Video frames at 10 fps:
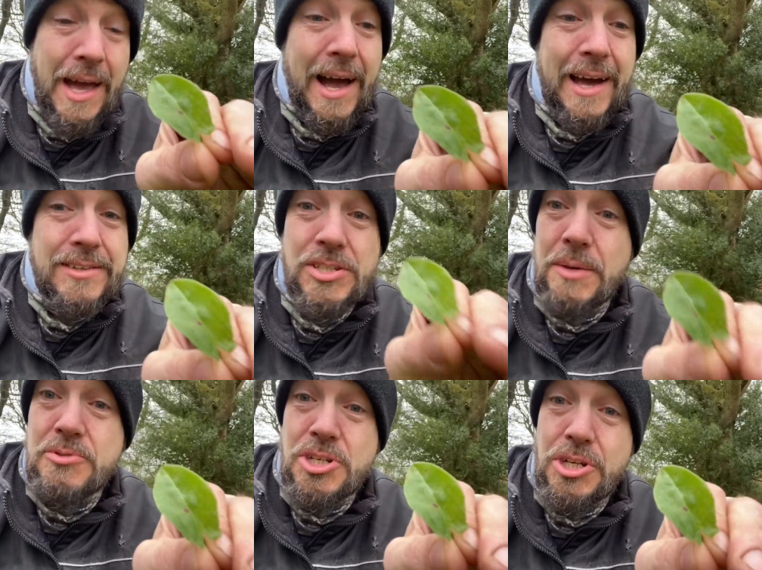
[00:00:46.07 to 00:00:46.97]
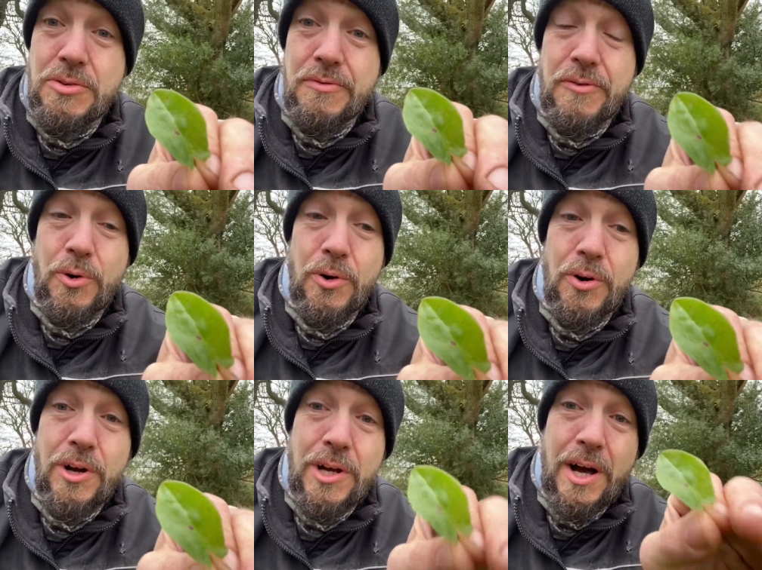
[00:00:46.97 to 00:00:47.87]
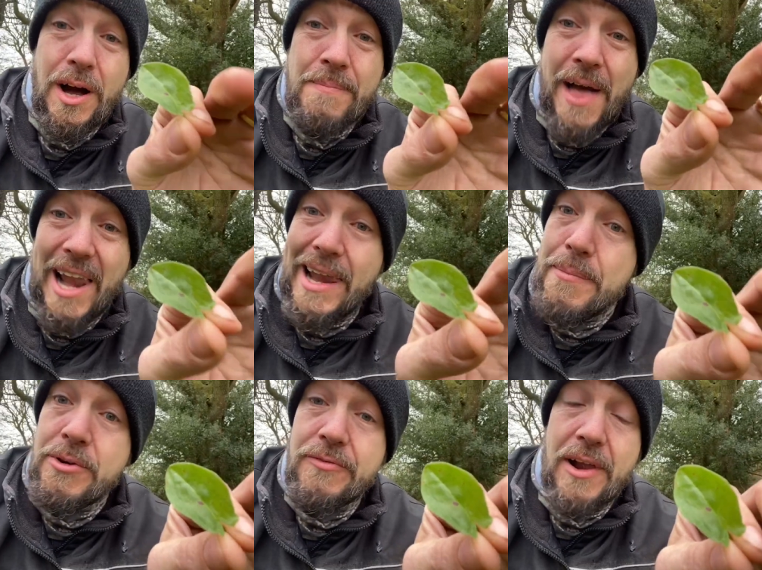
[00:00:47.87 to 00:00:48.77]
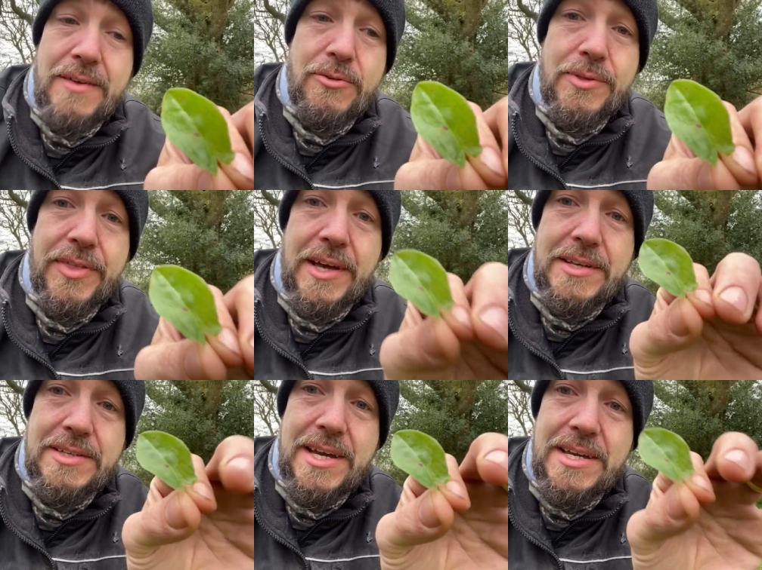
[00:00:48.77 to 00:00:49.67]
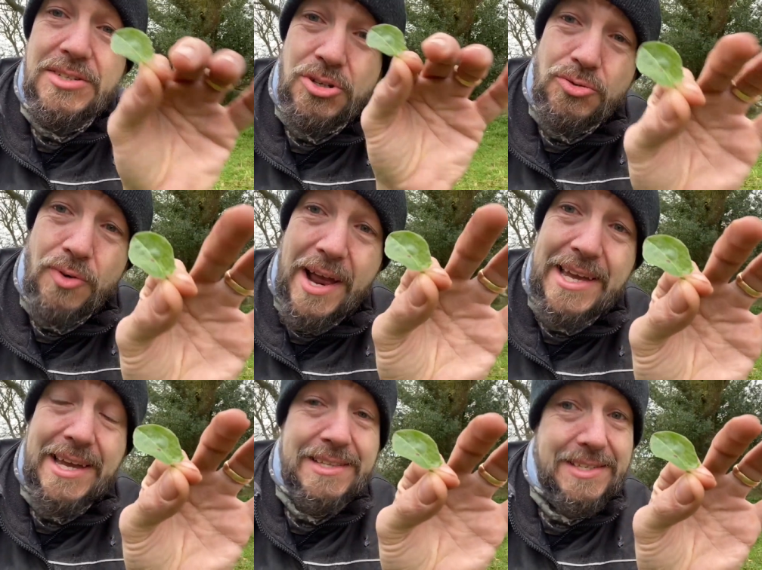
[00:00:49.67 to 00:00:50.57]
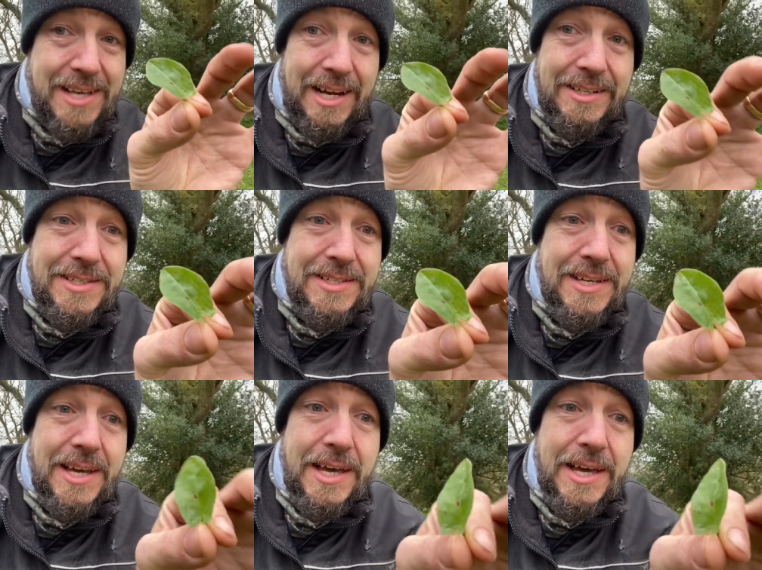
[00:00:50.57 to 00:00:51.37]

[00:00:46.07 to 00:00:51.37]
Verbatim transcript: as a substitute for um, that lemon flavour and things. It is great in salads.